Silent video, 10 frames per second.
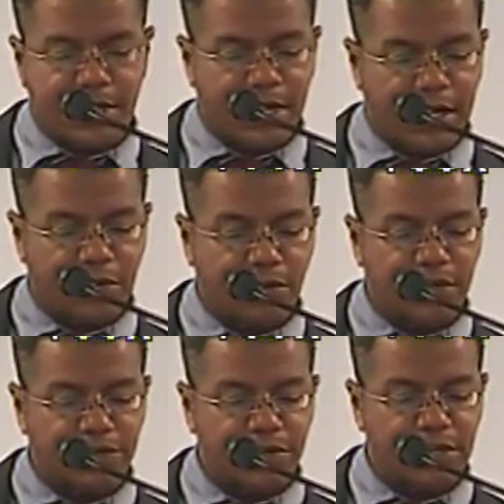today,
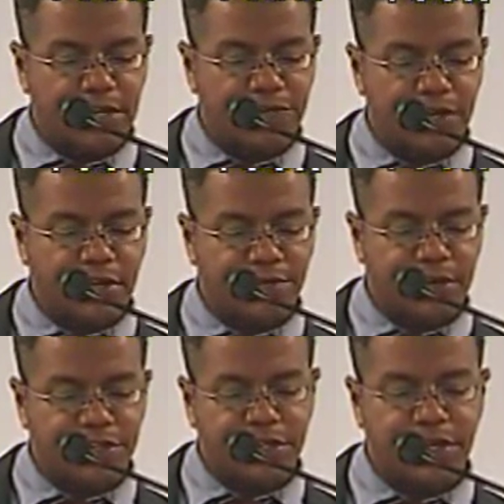including the Philadelphia
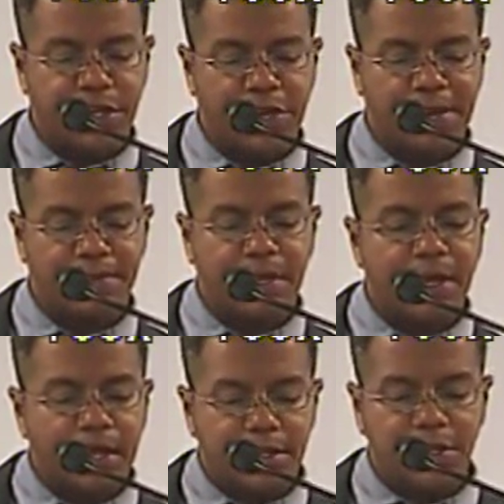Confession and the, Ham
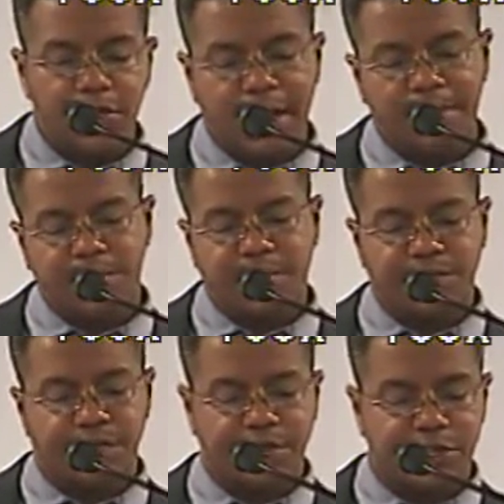the New Hampshire
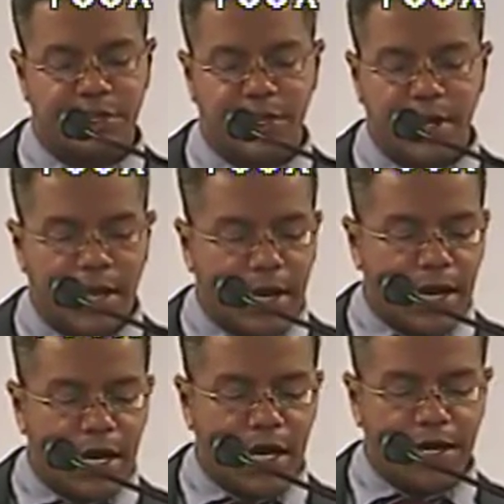Confession.
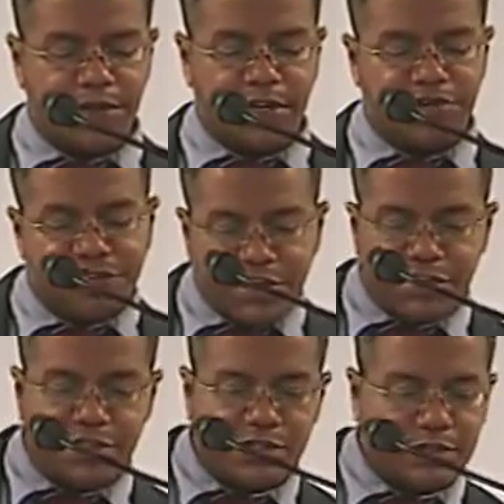Uh, the
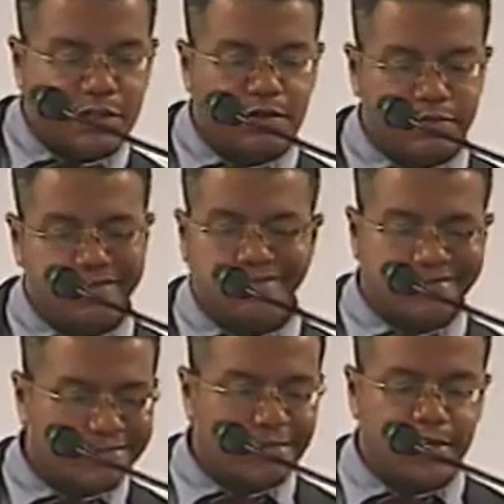confessions
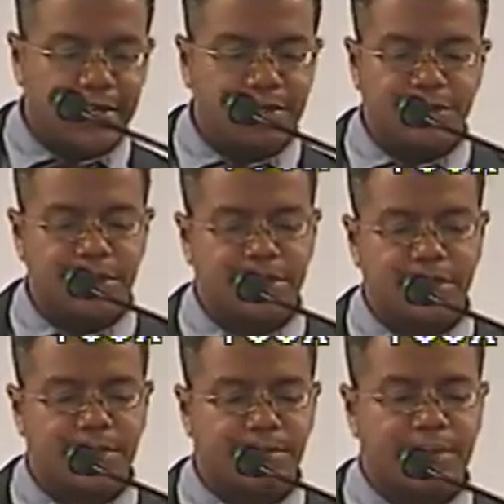it was just
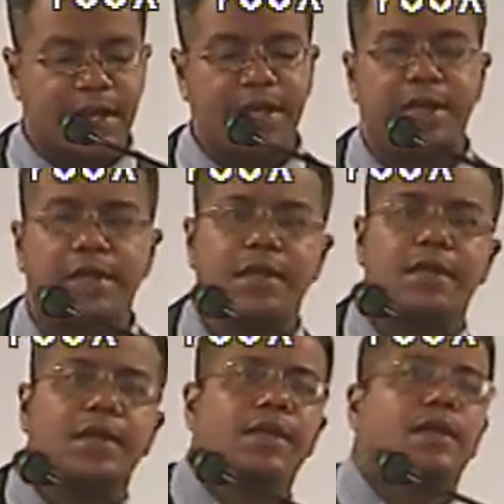something that
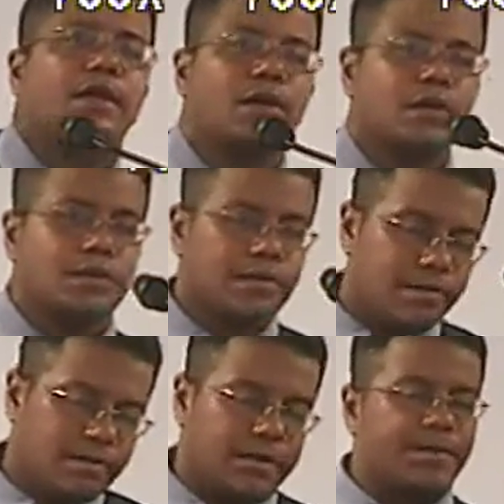
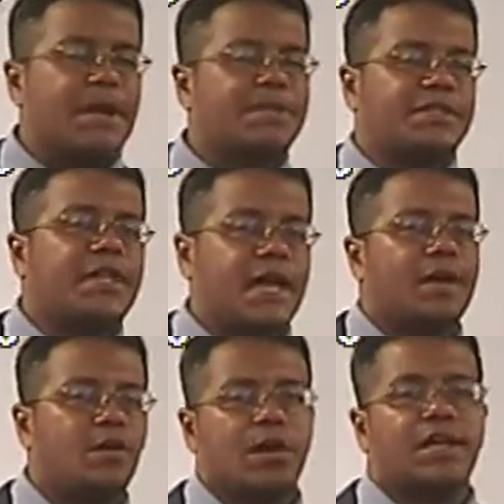the Baptists that
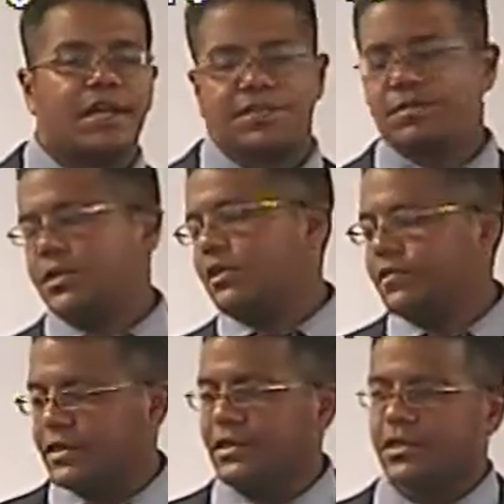had organized
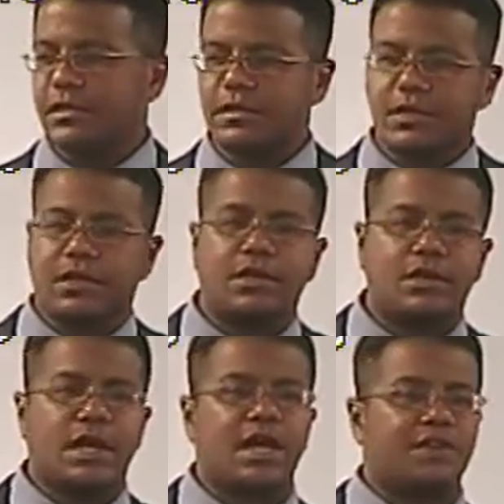themselves into
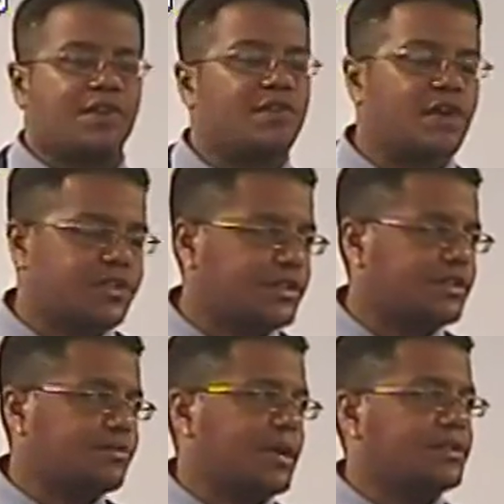kind of
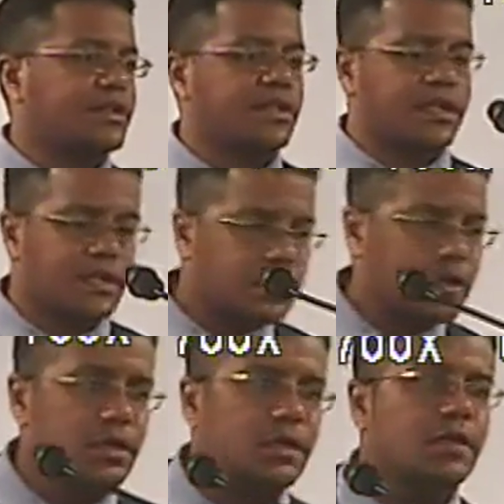conventions, basically,
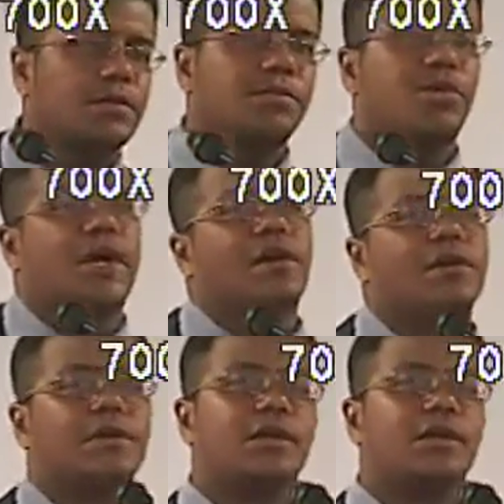put out.